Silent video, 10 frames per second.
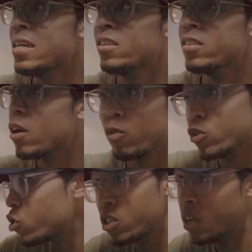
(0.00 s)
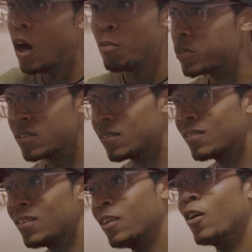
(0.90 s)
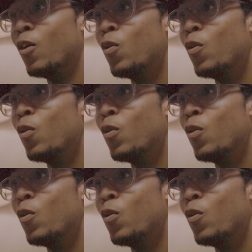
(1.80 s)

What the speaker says: he's never stumped, you know?